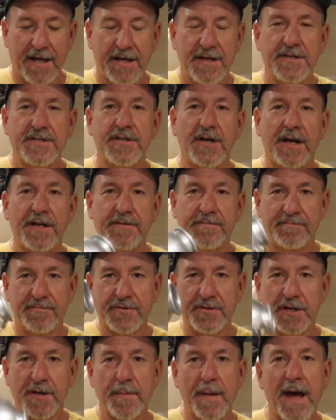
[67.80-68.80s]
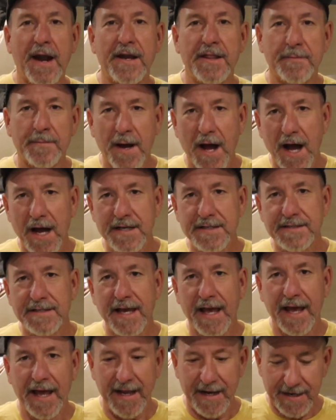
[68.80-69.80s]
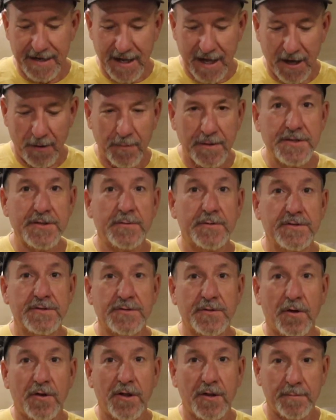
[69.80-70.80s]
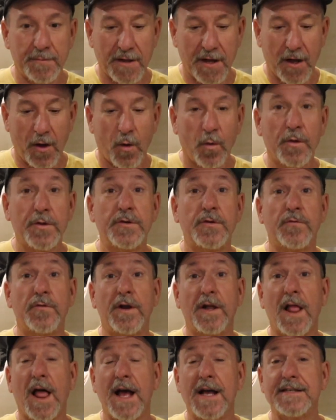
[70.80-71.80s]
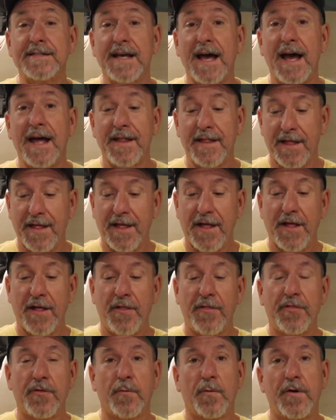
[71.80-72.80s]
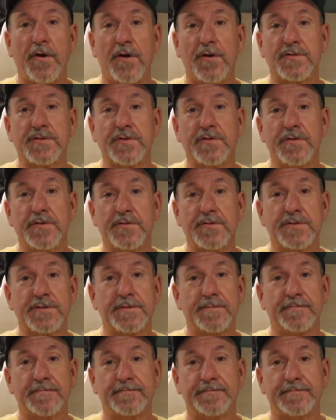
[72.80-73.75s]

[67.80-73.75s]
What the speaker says: So I took them out of the box and went to install them, only to realize that there were no screws.